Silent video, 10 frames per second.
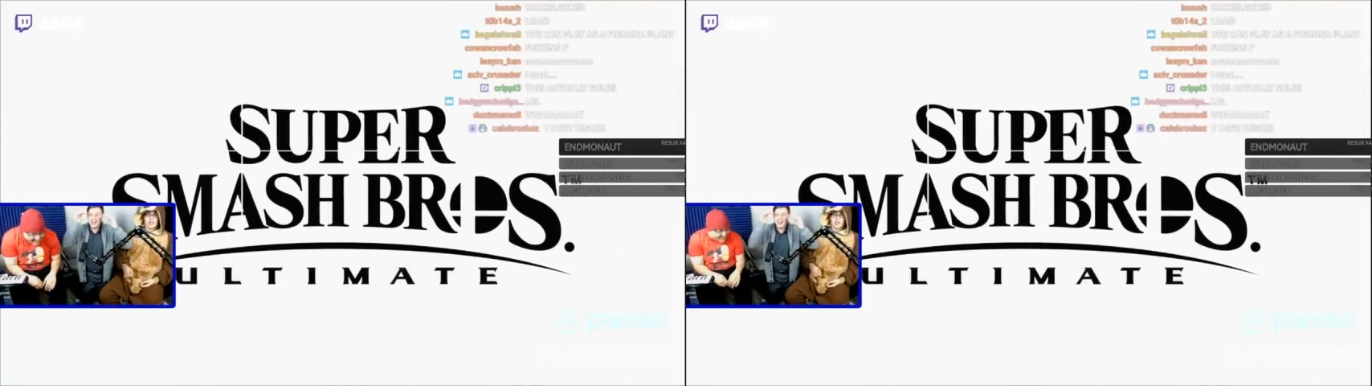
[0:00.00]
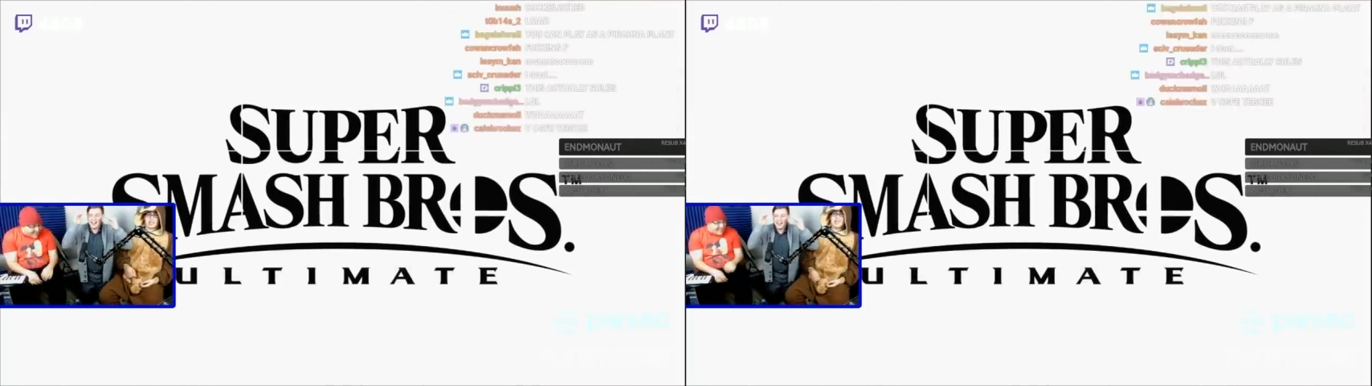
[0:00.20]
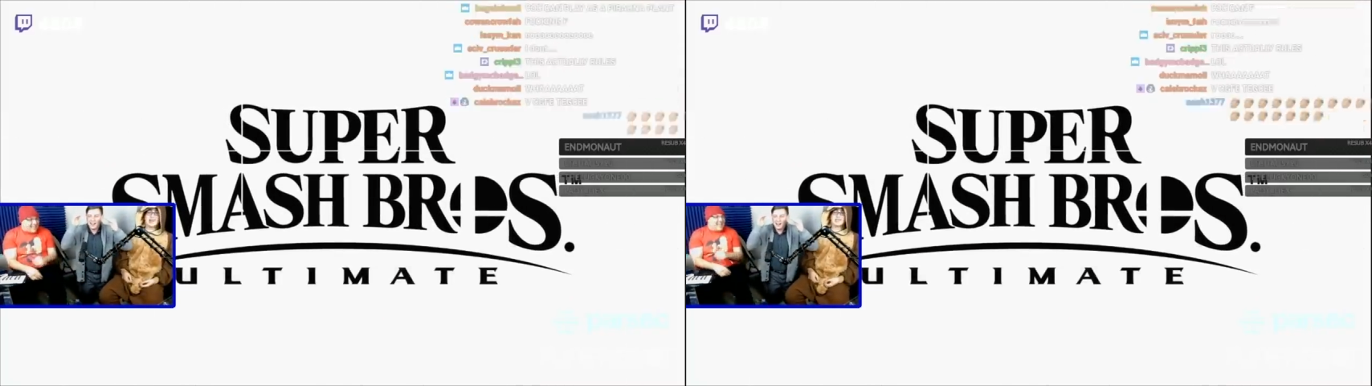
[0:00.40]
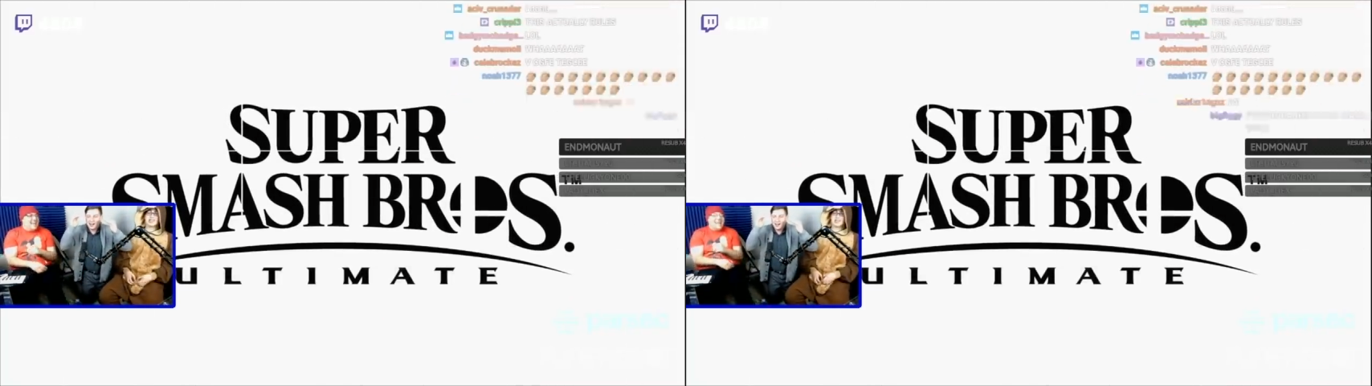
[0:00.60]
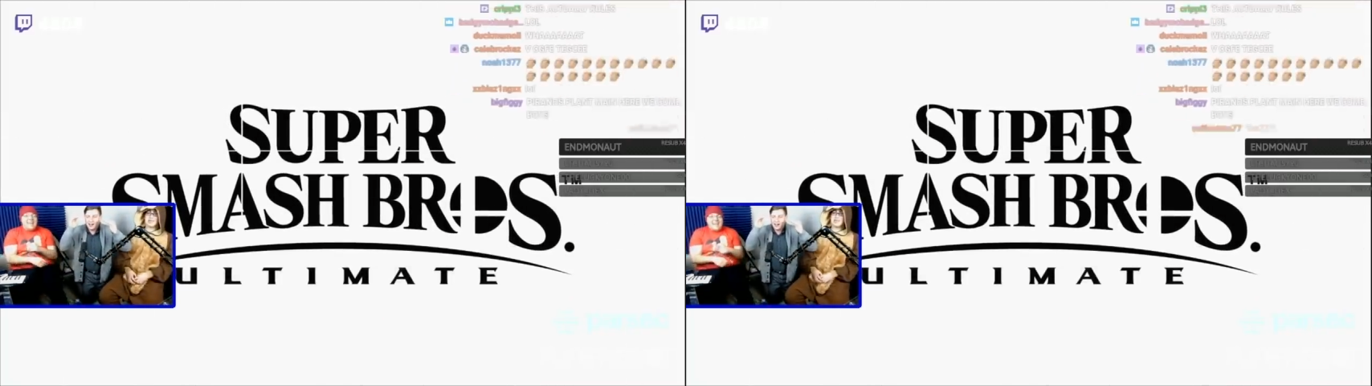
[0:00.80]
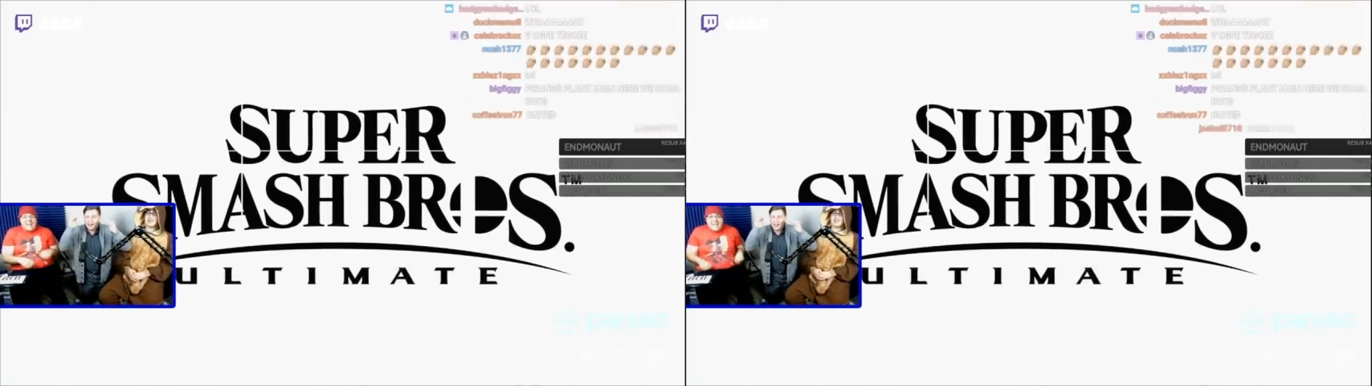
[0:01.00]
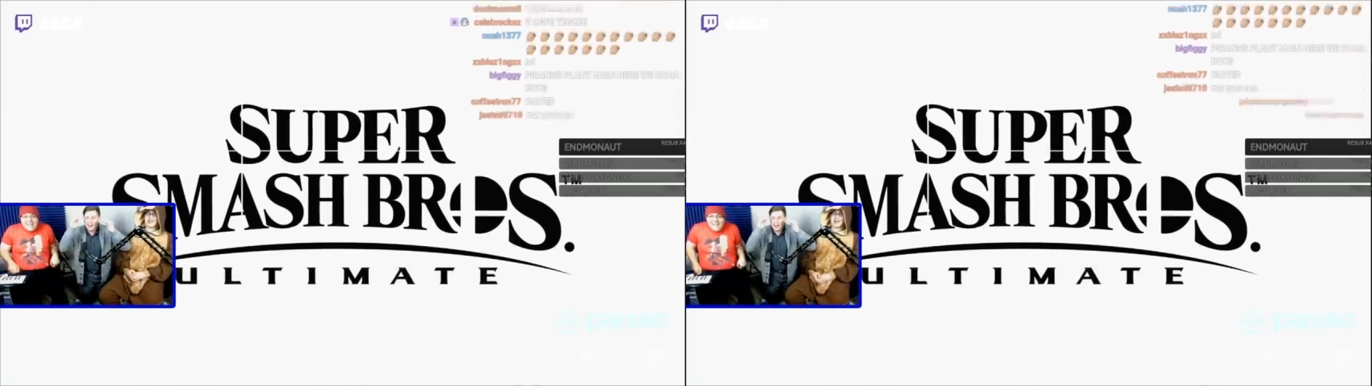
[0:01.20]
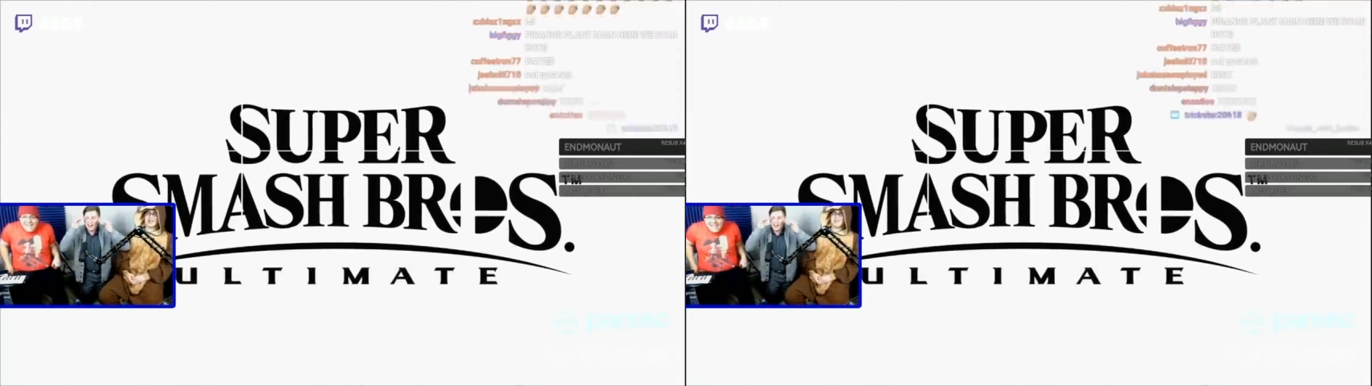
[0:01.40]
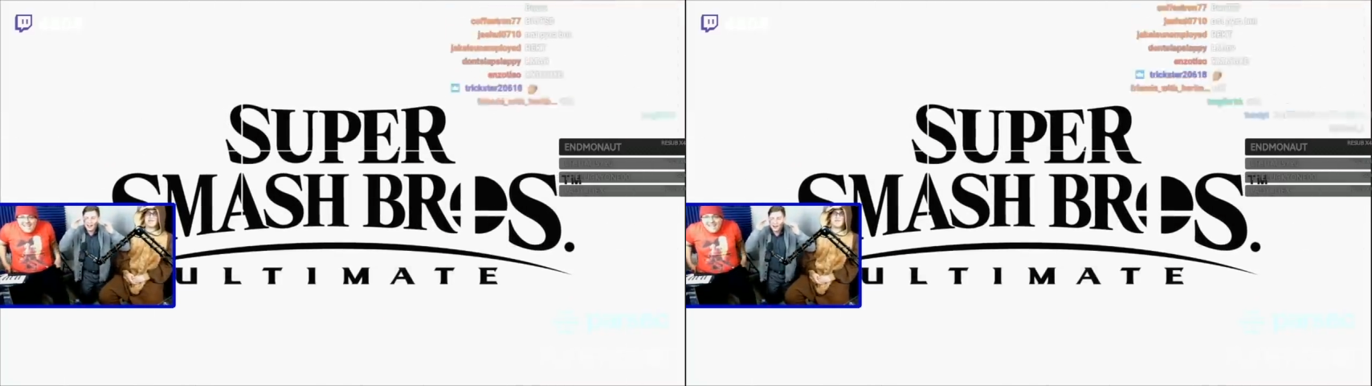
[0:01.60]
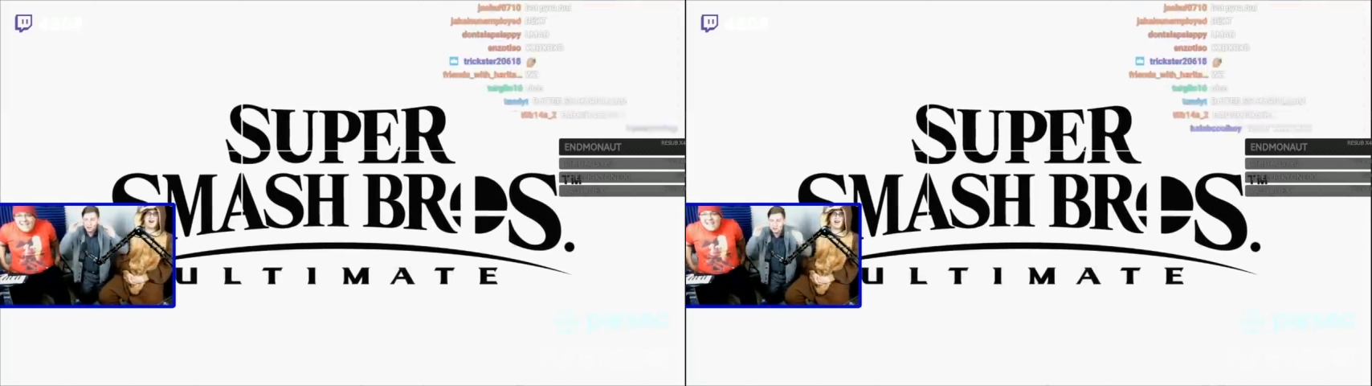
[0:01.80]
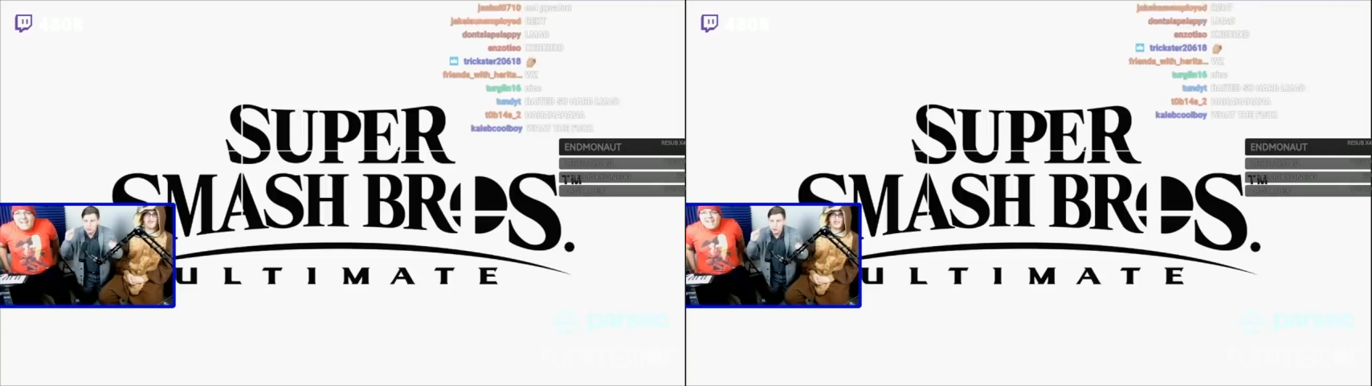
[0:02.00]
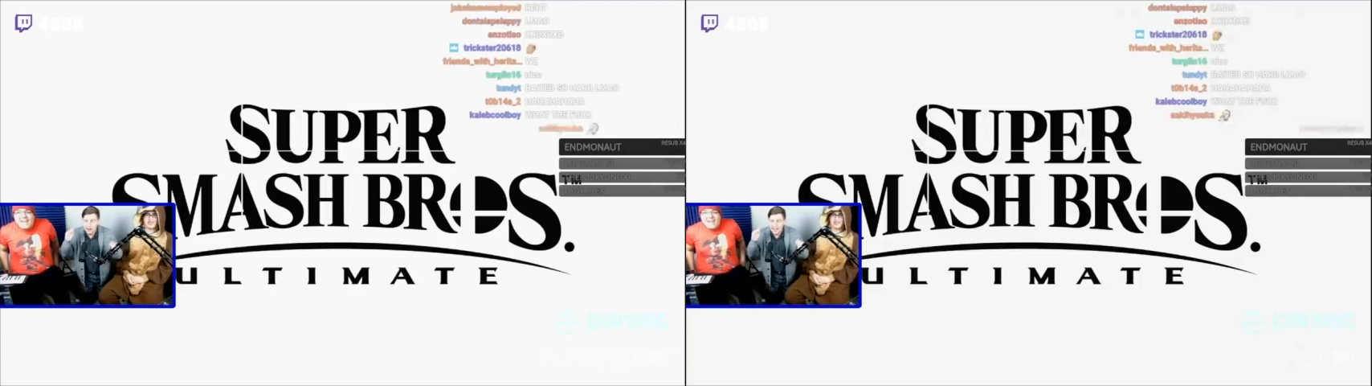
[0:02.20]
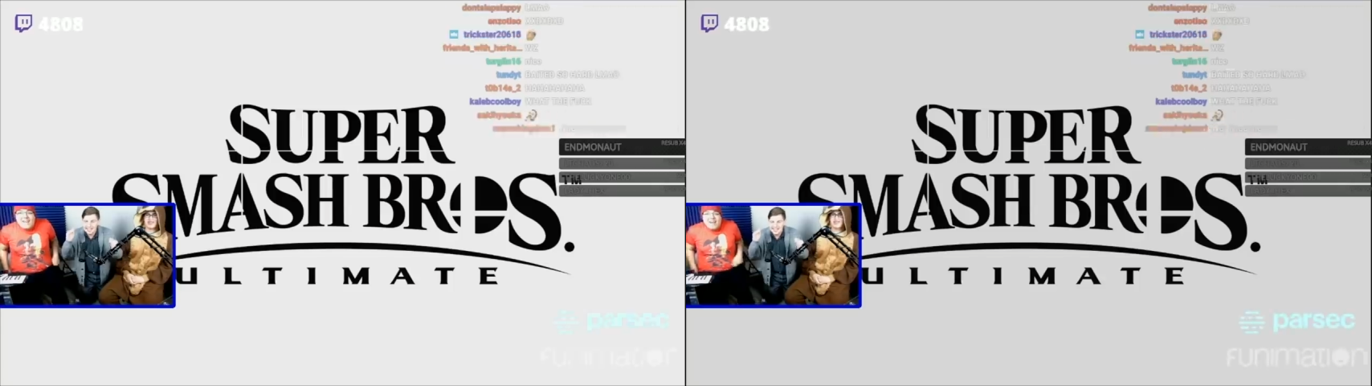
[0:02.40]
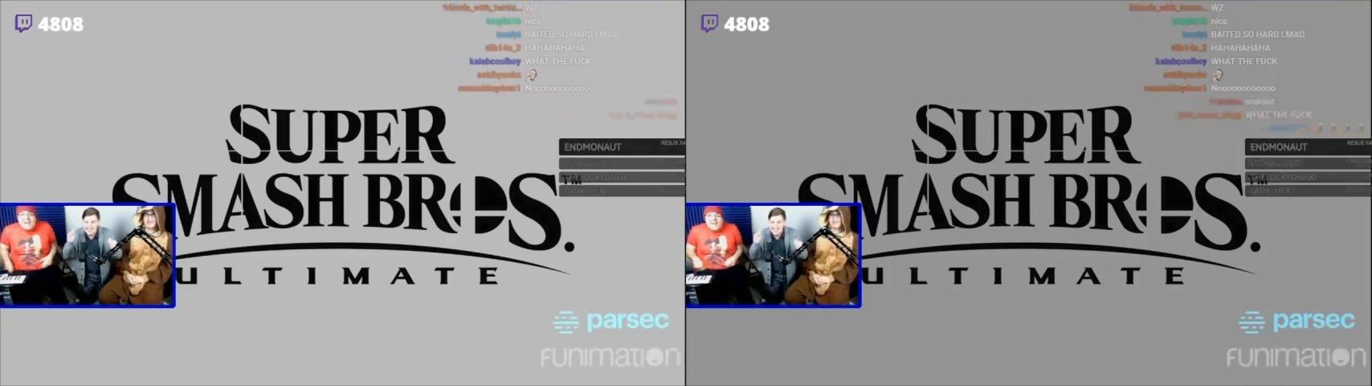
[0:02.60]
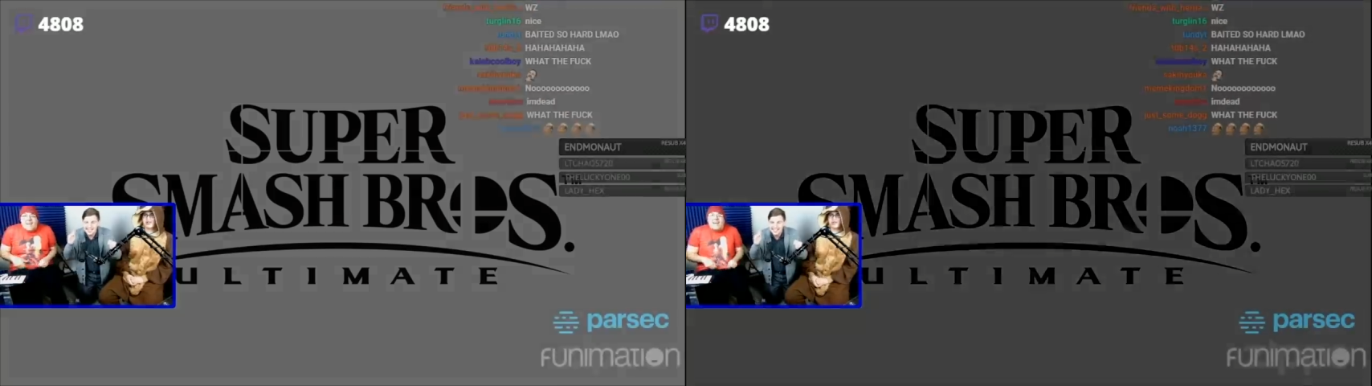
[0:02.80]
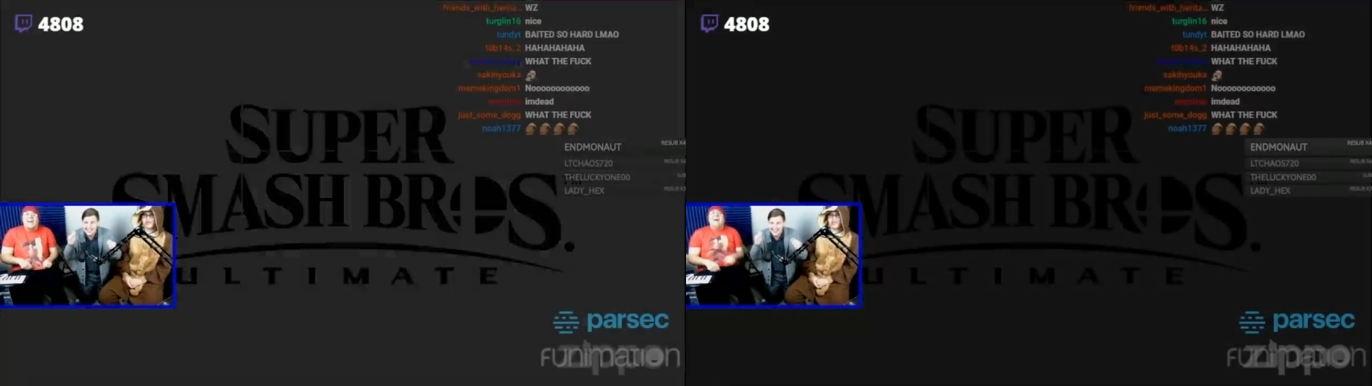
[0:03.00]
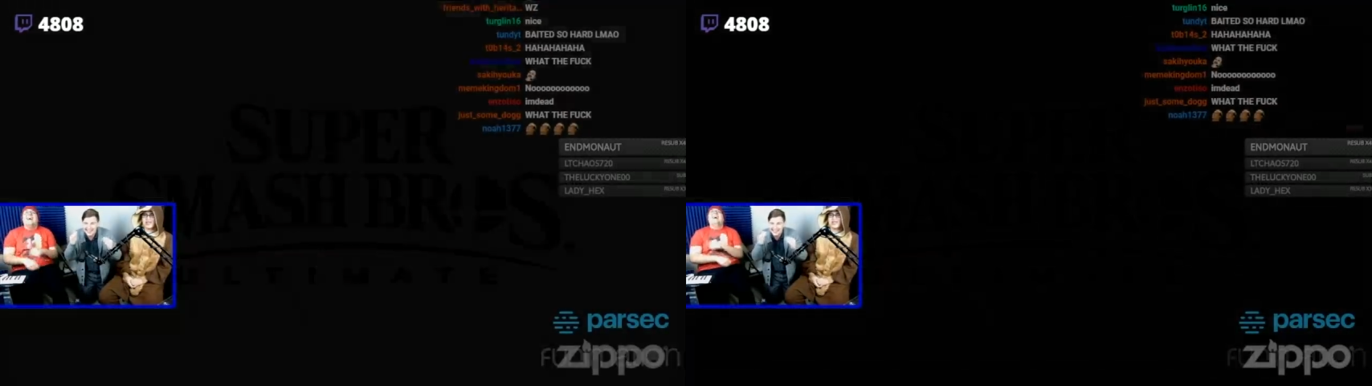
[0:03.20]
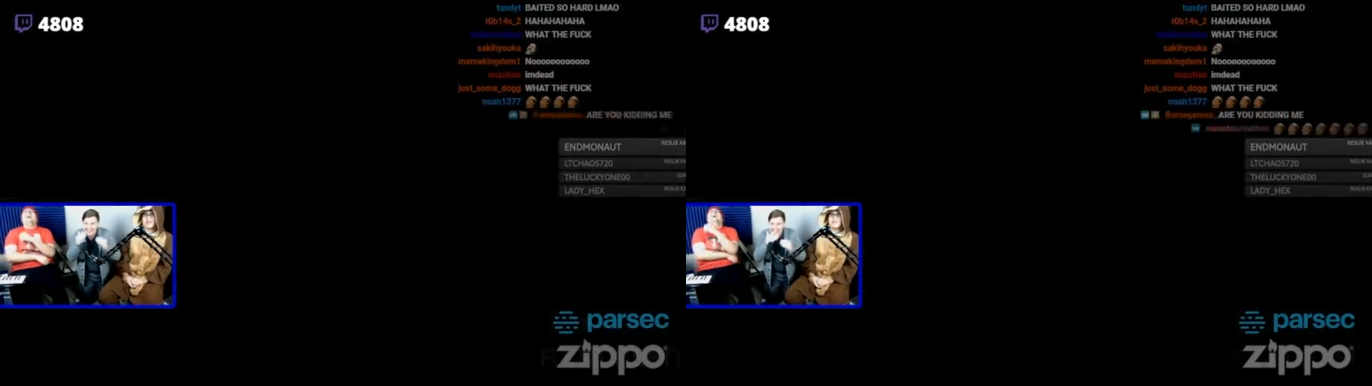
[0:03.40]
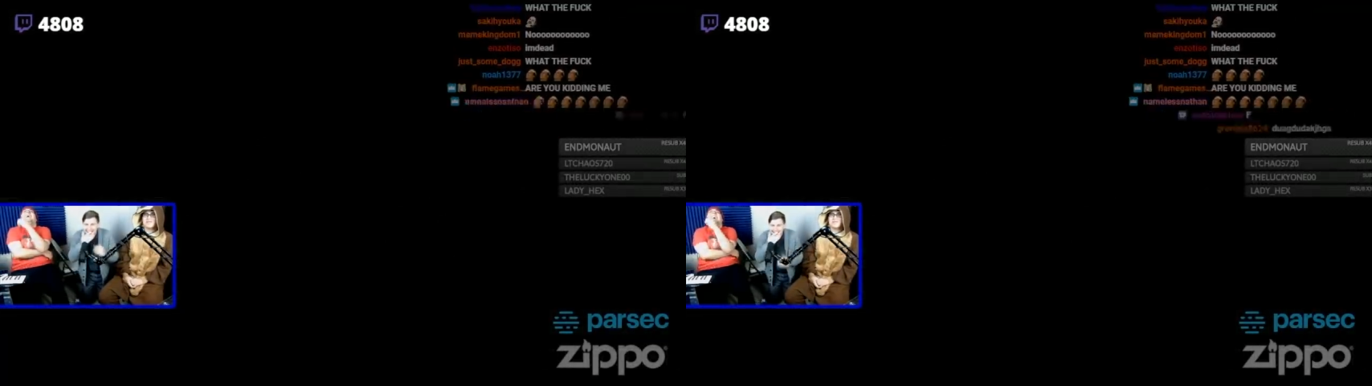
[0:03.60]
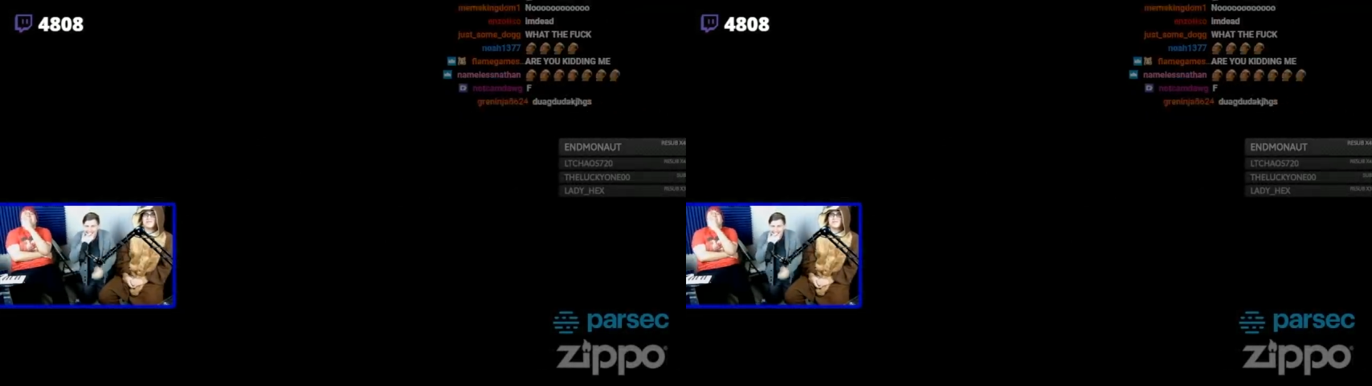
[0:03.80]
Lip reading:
Nobody's mouth can be seen.